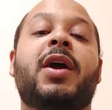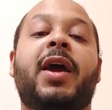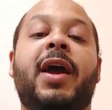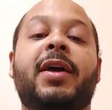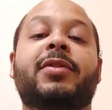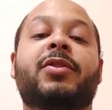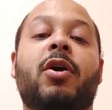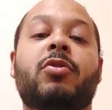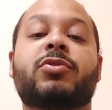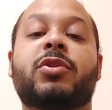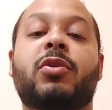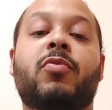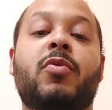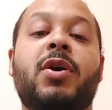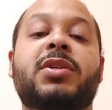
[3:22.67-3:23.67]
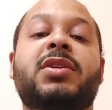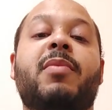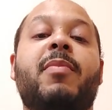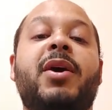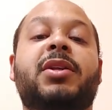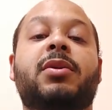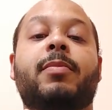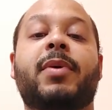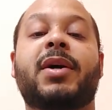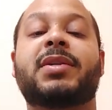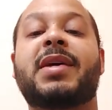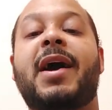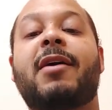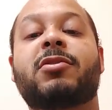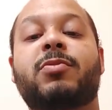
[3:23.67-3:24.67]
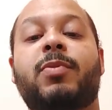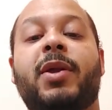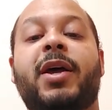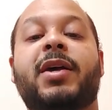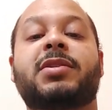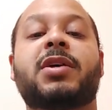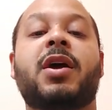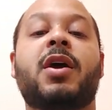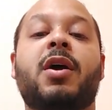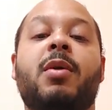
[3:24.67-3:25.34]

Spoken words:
and those are the ones that make the best houseplants.